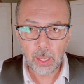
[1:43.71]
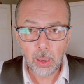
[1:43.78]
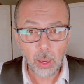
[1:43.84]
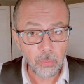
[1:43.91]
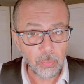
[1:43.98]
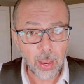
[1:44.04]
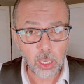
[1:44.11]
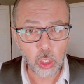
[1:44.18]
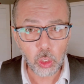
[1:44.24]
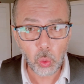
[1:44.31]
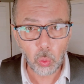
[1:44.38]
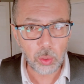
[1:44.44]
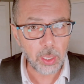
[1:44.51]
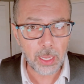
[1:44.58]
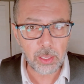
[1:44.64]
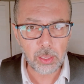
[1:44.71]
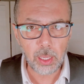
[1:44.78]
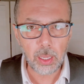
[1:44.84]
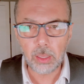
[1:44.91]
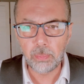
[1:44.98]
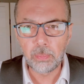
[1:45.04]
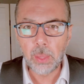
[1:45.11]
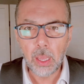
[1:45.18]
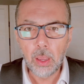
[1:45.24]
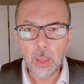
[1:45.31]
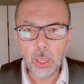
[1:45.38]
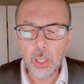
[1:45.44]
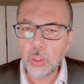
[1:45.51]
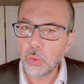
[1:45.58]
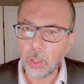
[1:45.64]
In fact, Scholz has said,
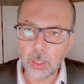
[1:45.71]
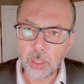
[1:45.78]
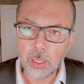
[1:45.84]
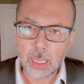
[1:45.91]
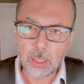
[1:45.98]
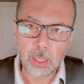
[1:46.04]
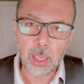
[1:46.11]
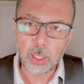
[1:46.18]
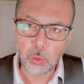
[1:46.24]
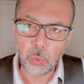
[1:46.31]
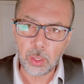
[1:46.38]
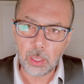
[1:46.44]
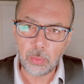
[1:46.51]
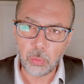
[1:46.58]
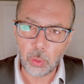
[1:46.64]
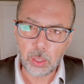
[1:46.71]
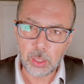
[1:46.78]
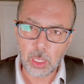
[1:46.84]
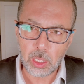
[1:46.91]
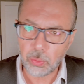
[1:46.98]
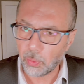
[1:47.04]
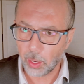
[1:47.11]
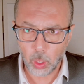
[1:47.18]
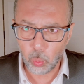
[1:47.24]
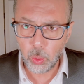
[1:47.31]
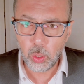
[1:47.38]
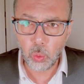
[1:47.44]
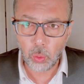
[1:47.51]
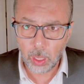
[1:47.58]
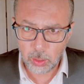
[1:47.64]
Israel is not yet ready for a ceasefire. We
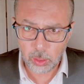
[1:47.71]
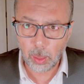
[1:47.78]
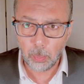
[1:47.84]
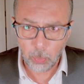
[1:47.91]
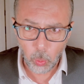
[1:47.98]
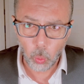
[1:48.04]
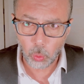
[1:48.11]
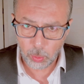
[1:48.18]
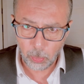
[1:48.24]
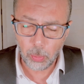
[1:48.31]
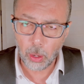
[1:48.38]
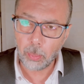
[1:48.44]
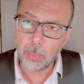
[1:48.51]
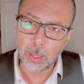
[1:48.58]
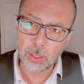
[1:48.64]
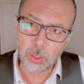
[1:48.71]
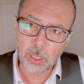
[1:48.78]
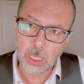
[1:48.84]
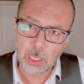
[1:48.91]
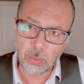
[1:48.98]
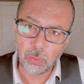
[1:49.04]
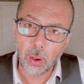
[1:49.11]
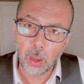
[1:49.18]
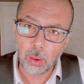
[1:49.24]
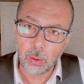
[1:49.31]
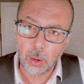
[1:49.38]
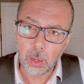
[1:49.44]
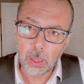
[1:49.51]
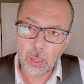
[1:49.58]
do not support permanent ceasefire.